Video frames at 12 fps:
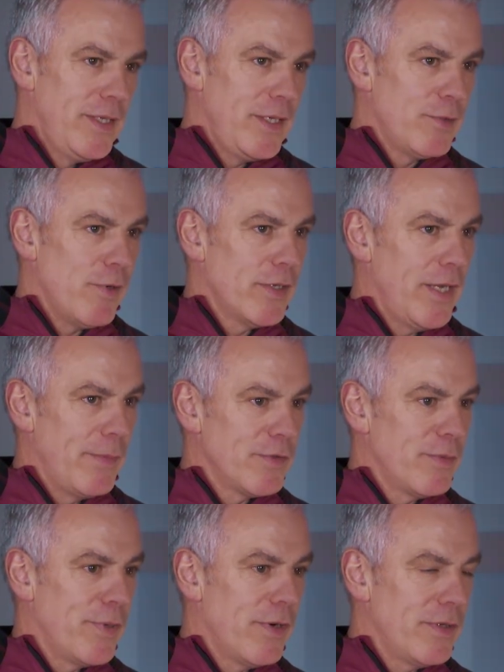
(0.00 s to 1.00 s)
it's what
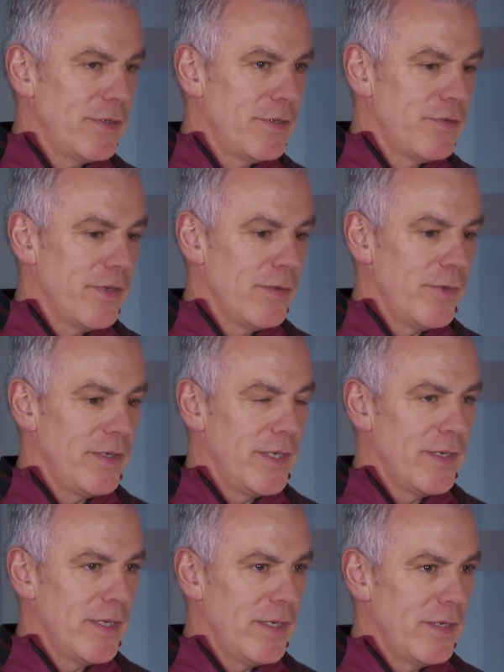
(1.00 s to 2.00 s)
games are important to try and win.
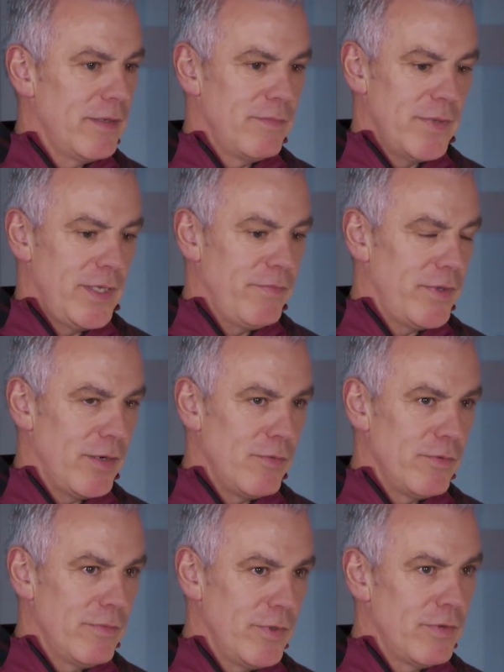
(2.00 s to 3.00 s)
And even
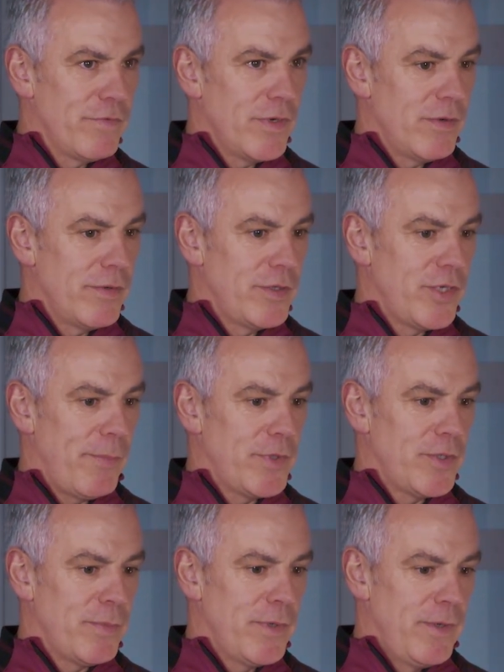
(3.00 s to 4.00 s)
now, looking forward in
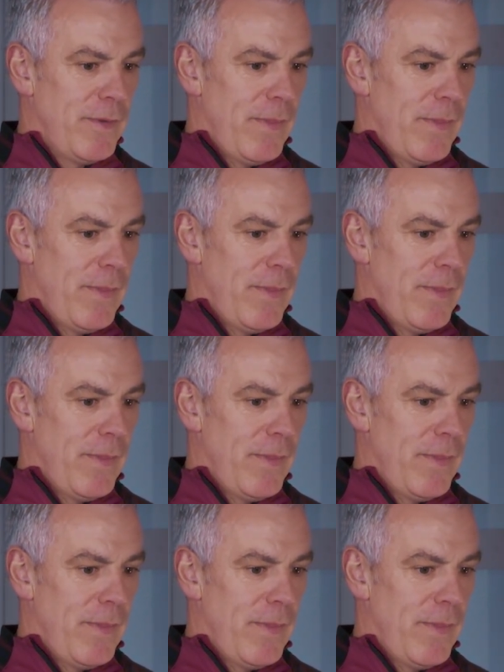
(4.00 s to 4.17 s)
Championship,